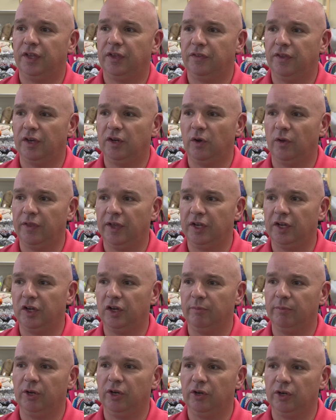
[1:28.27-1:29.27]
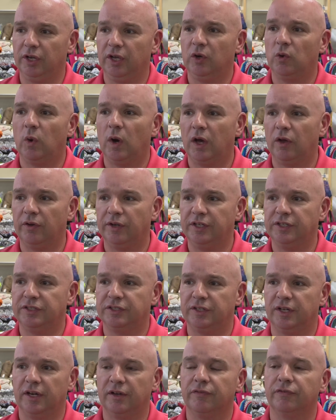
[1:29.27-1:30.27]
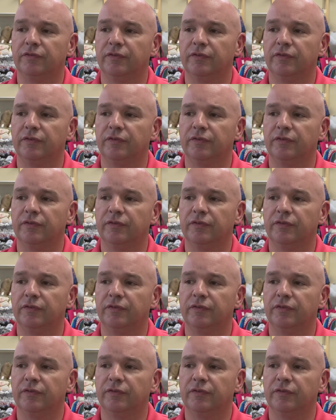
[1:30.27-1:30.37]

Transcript: they know they can come here and get quality stuff.